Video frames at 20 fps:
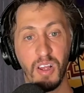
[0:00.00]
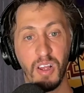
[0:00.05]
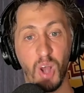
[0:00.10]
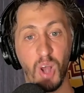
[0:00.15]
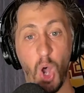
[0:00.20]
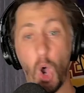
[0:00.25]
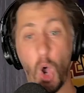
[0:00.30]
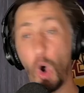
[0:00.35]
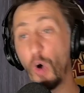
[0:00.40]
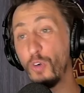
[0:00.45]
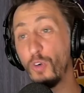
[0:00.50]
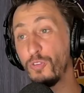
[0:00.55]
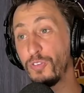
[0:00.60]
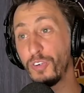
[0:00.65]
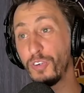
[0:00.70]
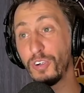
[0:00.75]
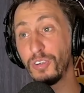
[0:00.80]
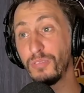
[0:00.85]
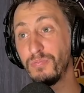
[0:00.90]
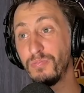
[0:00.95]

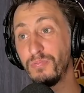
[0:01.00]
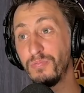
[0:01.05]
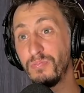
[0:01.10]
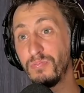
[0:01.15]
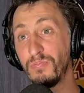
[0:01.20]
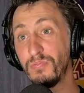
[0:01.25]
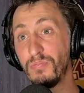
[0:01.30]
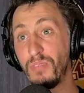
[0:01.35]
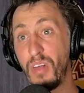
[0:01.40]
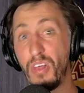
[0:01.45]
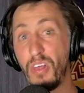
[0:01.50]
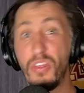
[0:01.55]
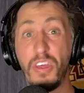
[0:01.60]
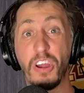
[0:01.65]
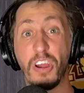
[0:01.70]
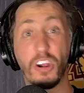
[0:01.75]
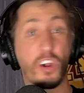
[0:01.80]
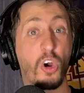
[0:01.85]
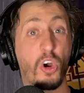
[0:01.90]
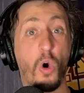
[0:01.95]
over
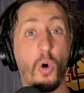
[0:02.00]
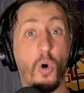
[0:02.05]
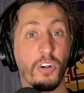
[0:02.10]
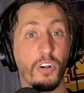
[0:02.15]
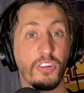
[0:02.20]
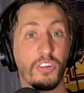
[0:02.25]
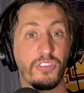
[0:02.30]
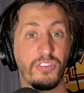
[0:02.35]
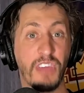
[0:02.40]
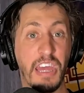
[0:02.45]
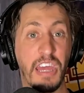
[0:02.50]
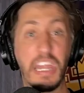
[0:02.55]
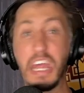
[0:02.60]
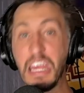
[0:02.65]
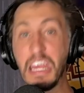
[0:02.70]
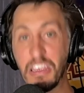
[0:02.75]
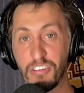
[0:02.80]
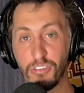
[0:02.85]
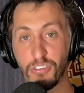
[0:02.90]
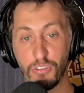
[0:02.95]
their course and
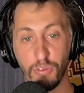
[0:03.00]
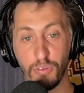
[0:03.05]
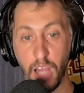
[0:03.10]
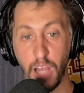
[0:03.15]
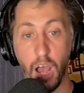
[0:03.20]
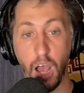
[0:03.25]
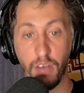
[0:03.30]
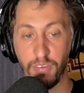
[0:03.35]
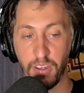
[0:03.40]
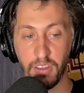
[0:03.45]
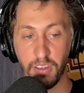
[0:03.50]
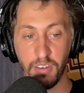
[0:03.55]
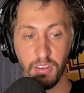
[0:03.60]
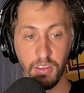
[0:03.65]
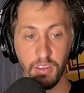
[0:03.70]
history of it.